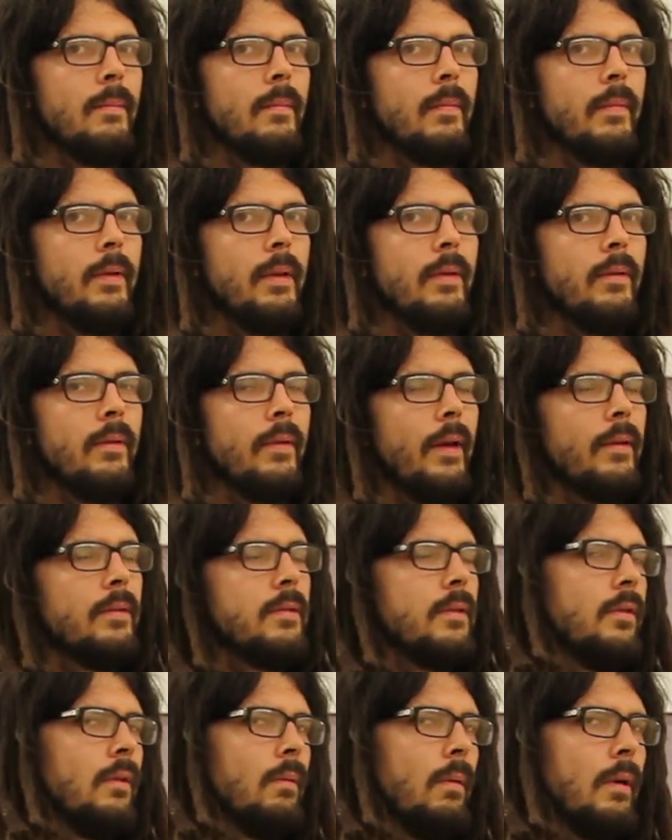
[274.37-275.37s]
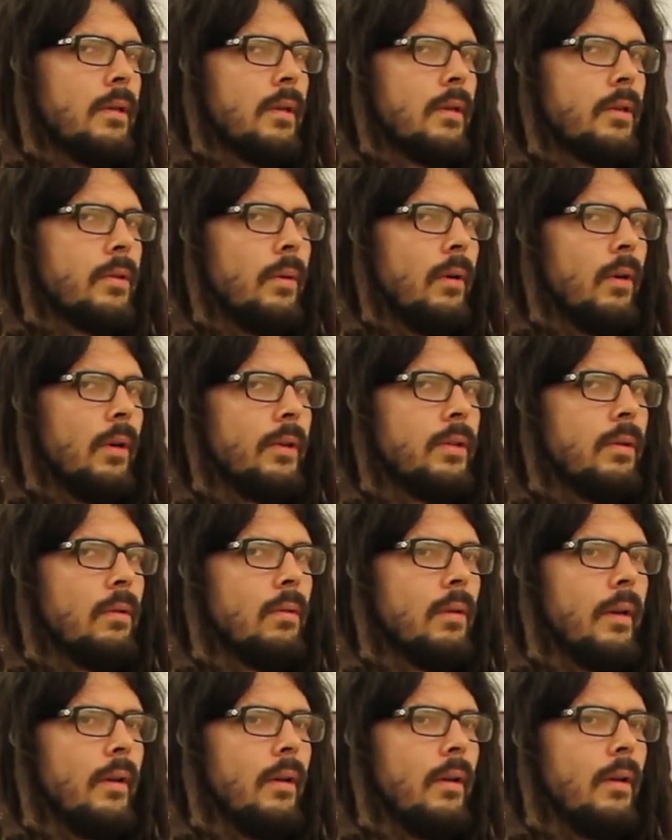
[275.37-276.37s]
Either that's too much control or too
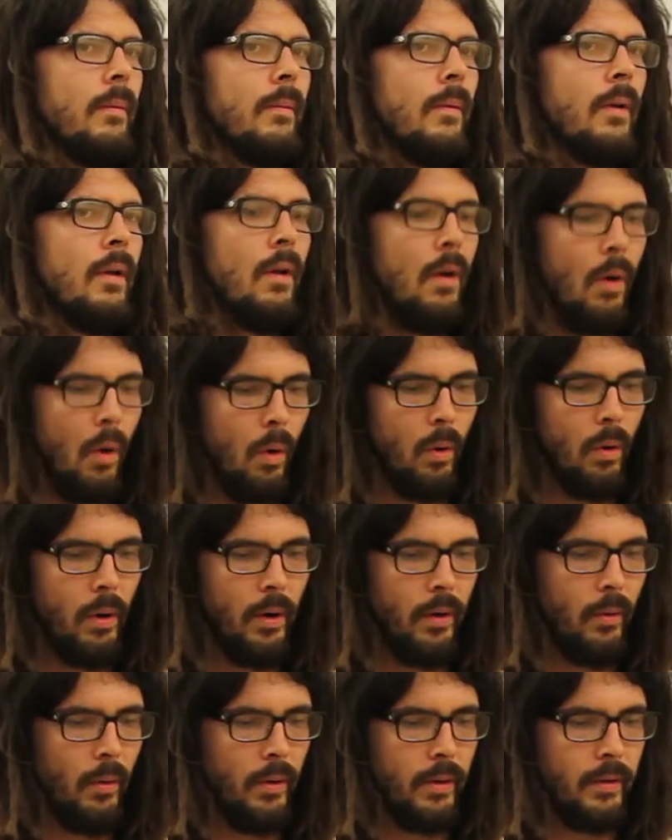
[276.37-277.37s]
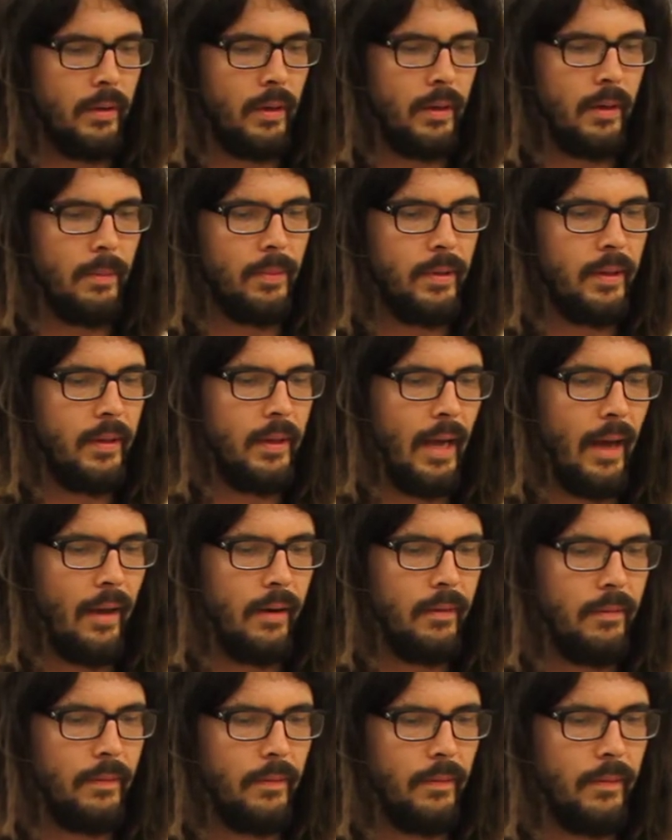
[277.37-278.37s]
little, or completely out
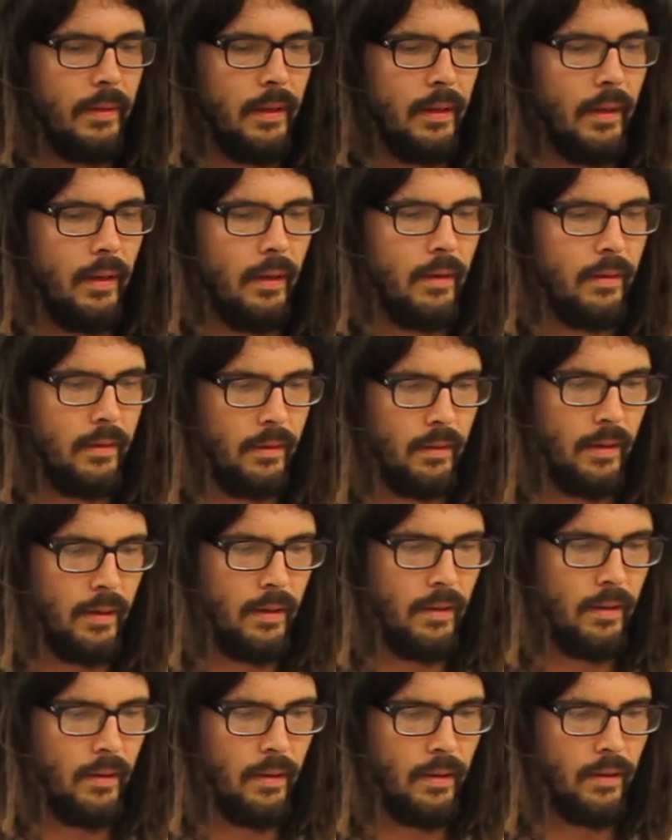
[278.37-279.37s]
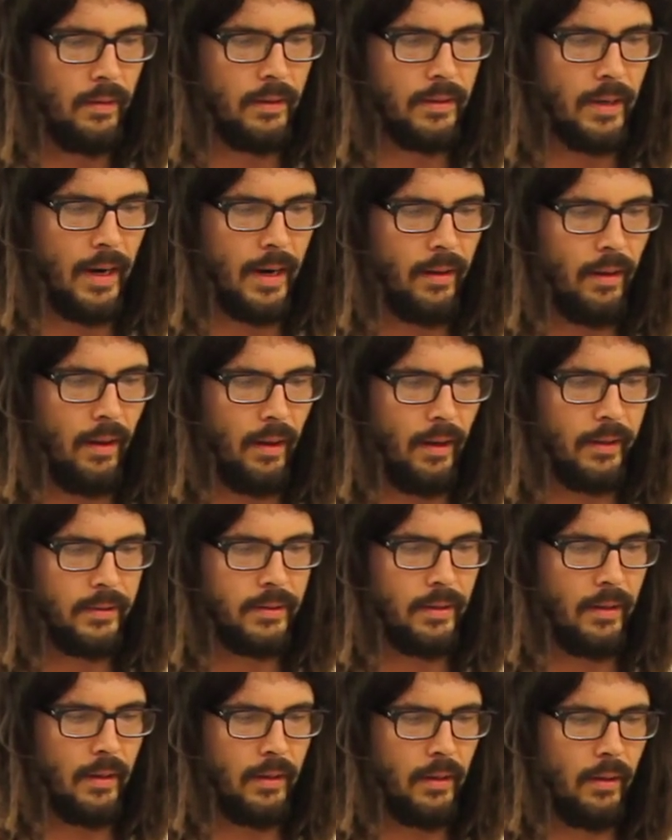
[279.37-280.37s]
of the dialogue, so
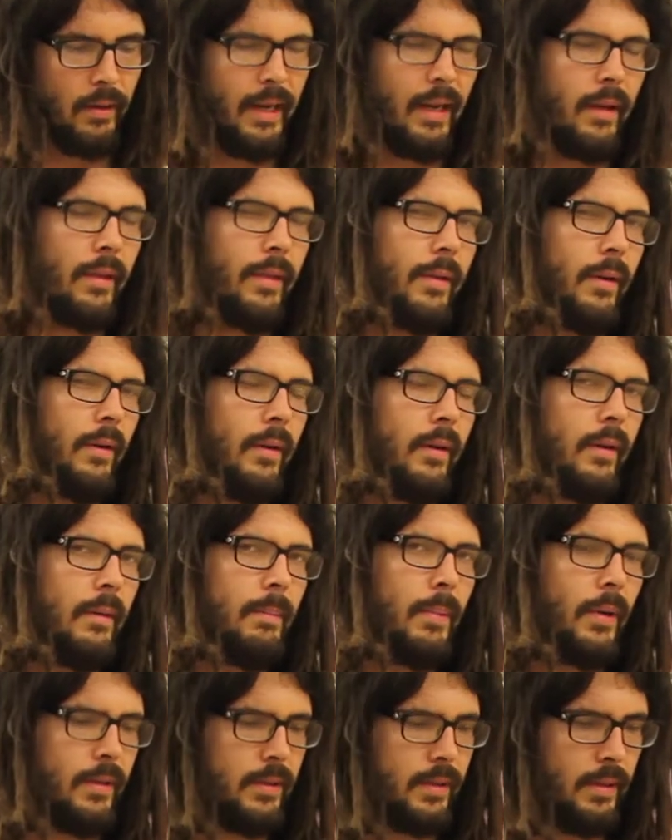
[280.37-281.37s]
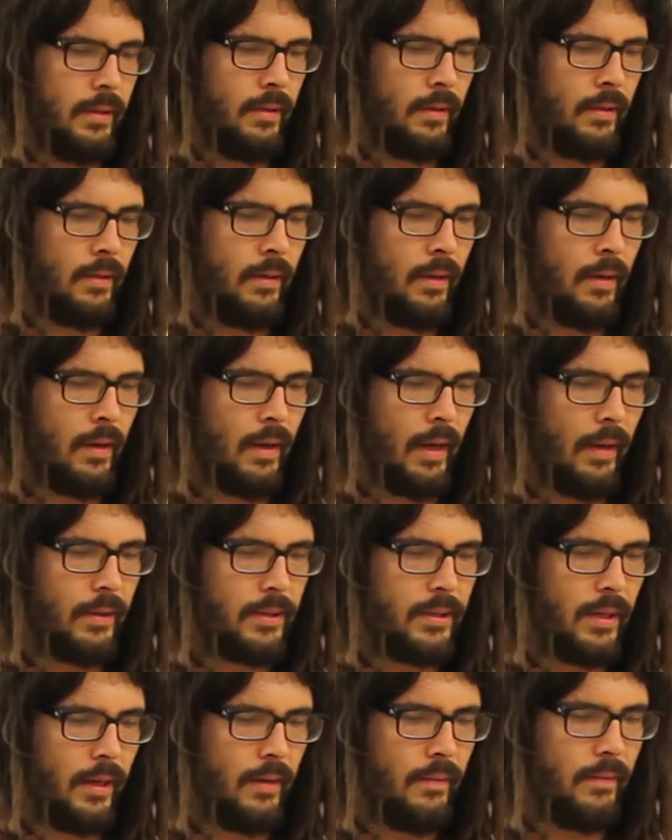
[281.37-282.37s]
that you're like a third person
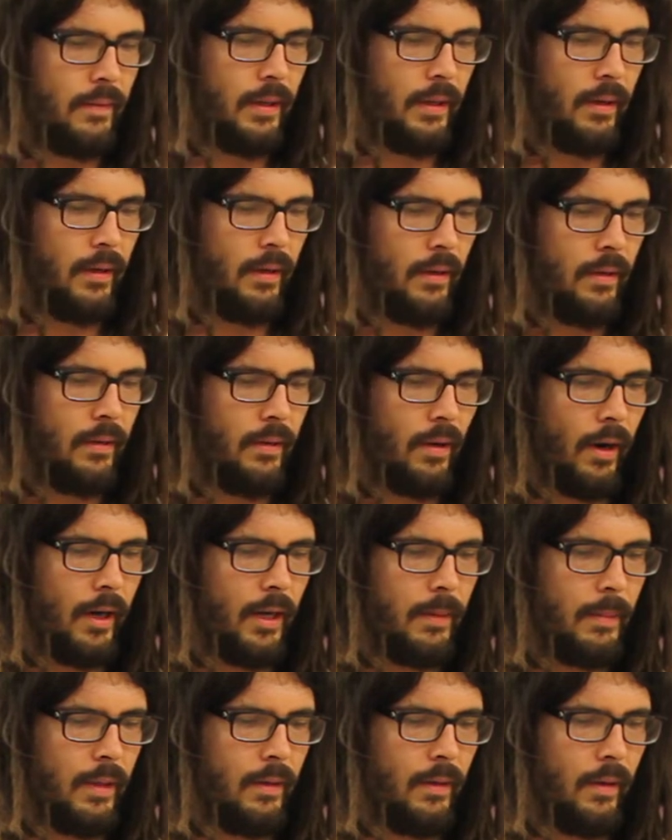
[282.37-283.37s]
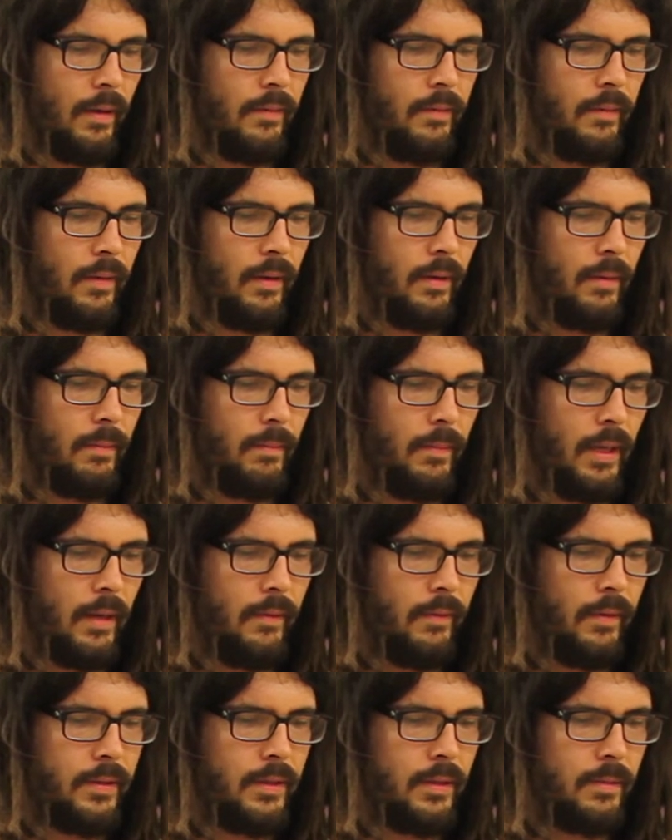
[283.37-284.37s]
outside of the argument of man
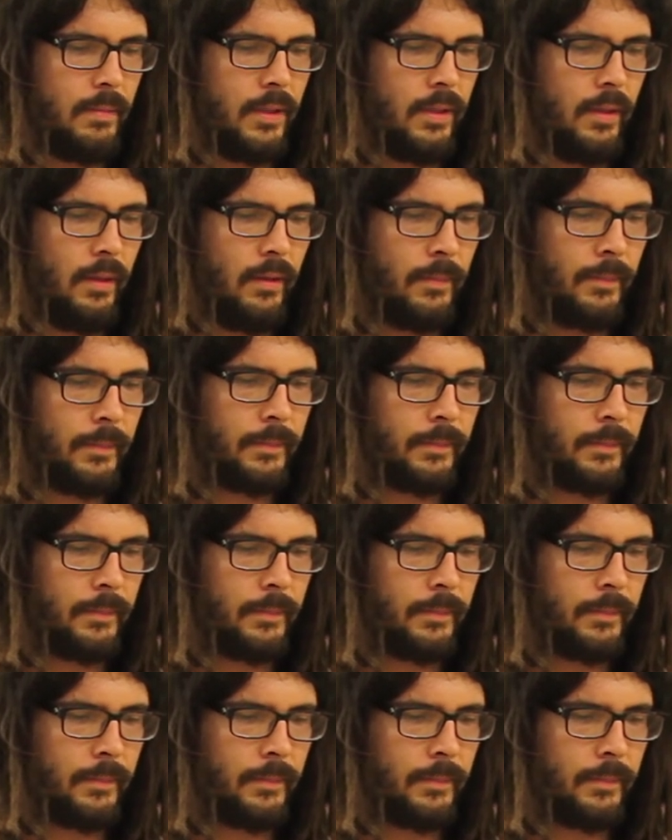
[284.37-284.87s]
versus machine.